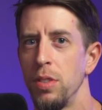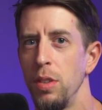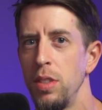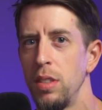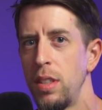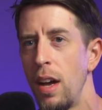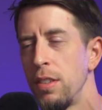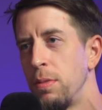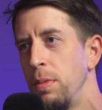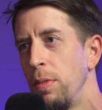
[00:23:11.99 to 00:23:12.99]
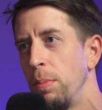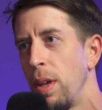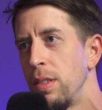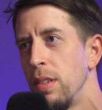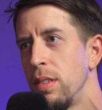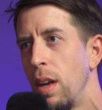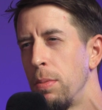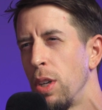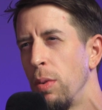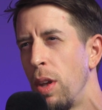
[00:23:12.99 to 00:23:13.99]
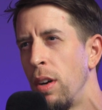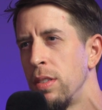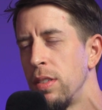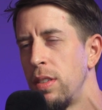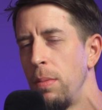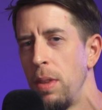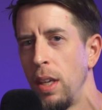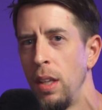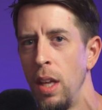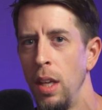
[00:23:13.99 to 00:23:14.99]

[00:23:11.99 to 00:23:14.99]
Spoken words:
So you see styles from different places. And I'm sure with art, it's the same thing.